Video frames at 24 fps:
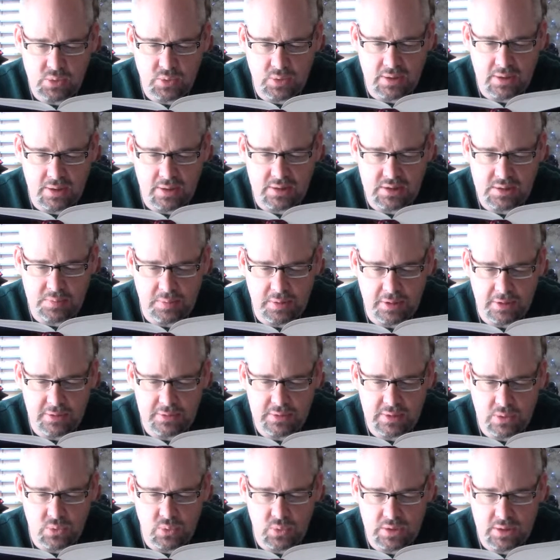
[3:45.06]
with our spirit
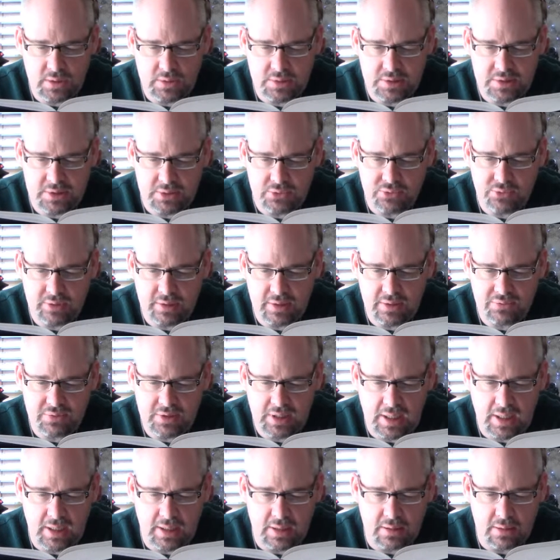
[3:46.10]
that we are children of
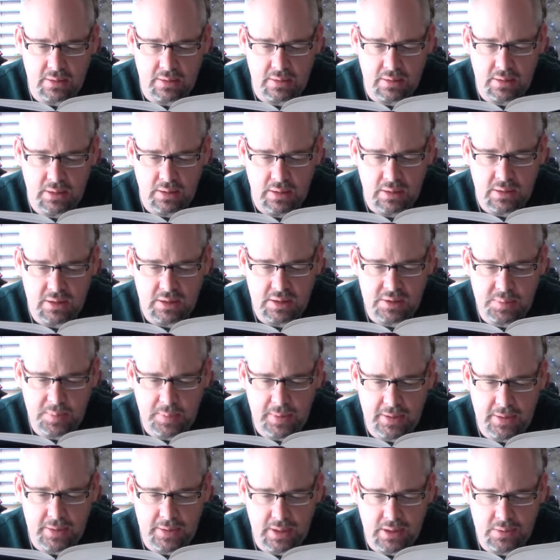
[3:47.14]
God. The
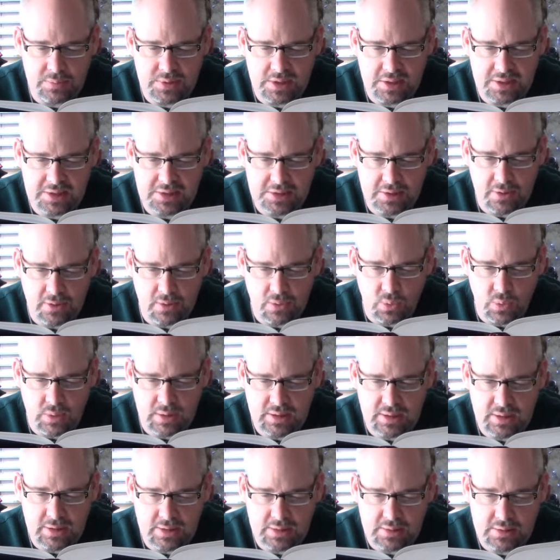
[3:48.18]
Spirit helps us in our
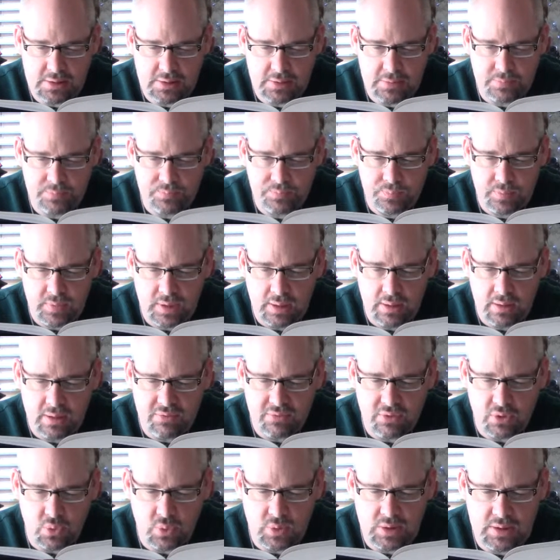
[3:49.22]
weakness,
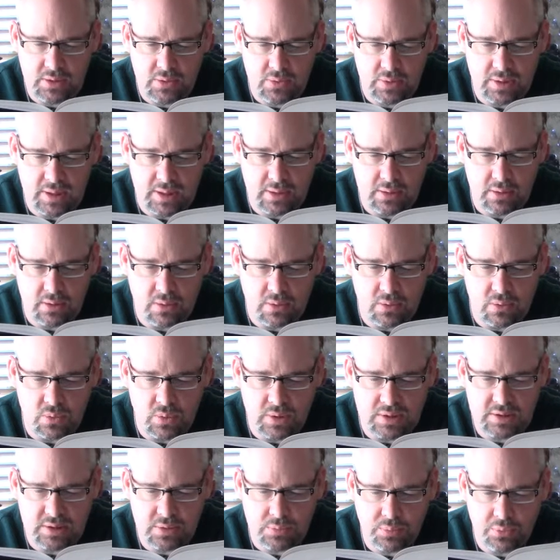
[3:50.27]
for we do not know what
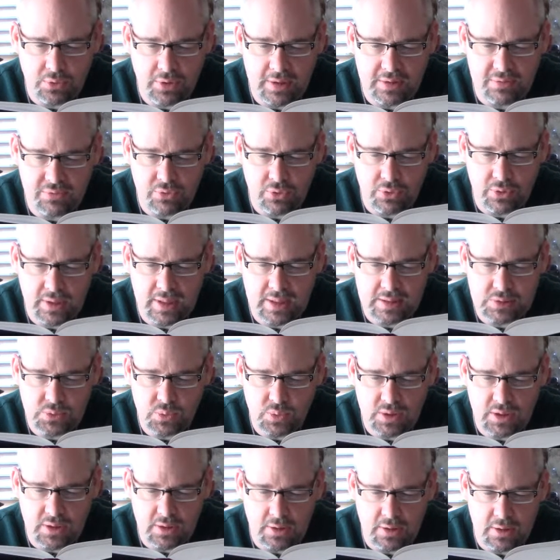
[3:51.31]
to pray for as
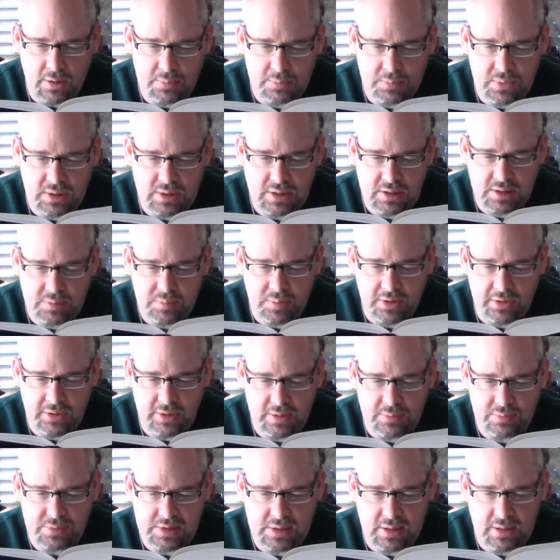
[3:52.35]
we ought, but the Spirit
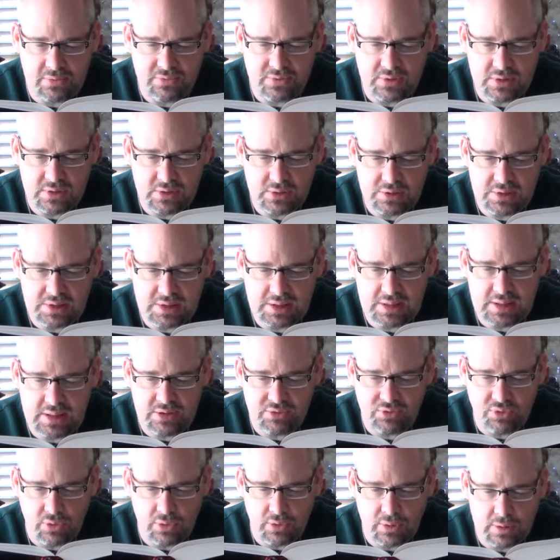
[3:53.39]
Himself intercedes
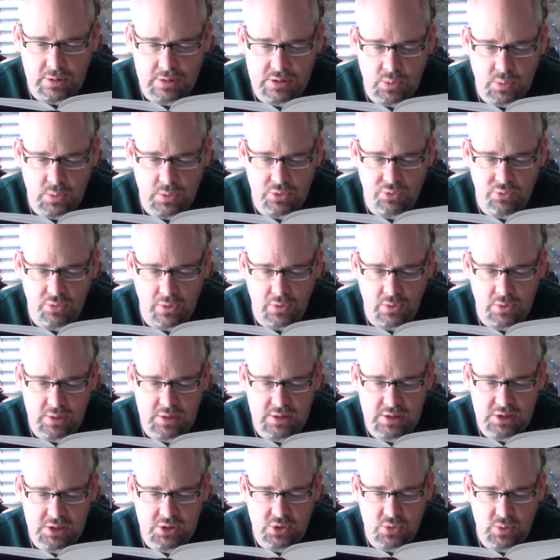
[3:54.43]
for us with
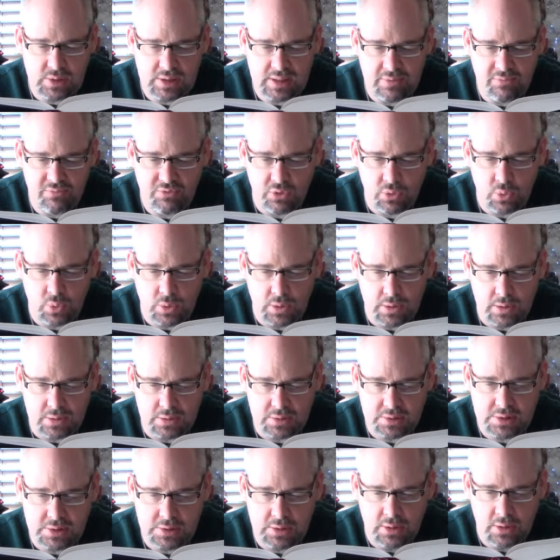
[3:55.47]
groanings too deep for
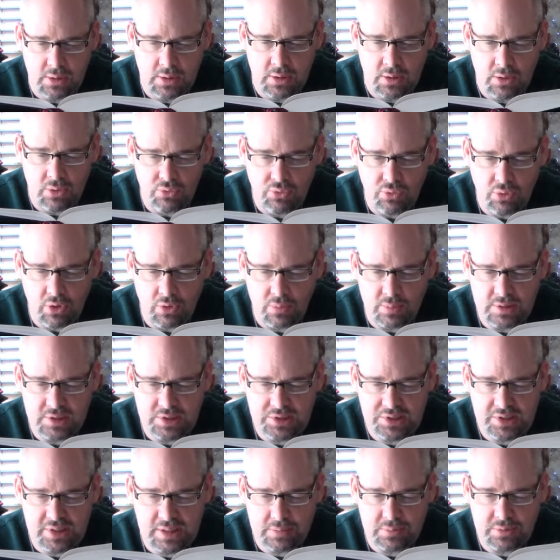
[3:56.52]
words. Romans
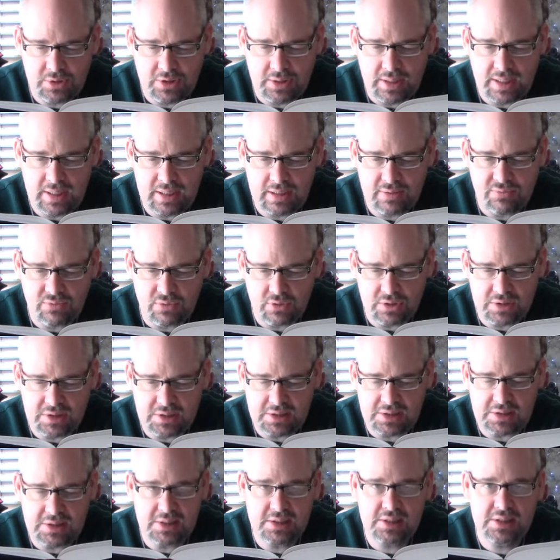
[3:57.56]
chapter 8, verses
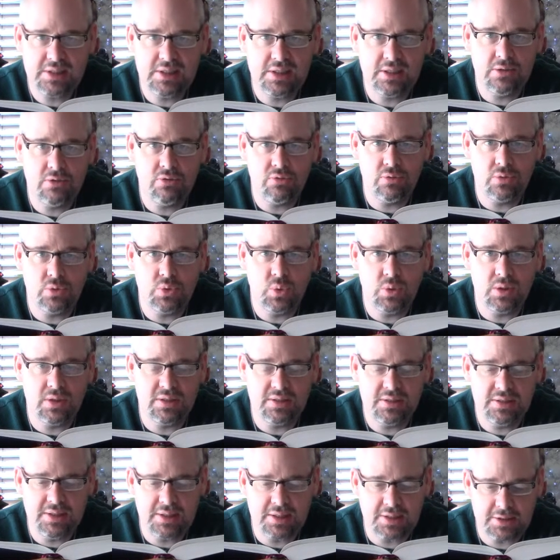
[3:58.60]
16 through
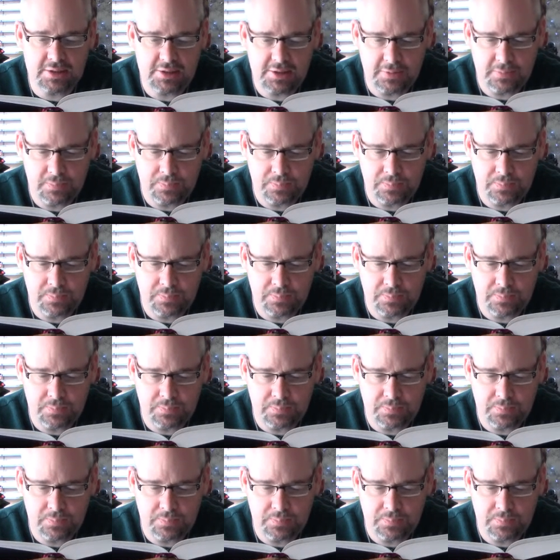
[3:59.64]
26.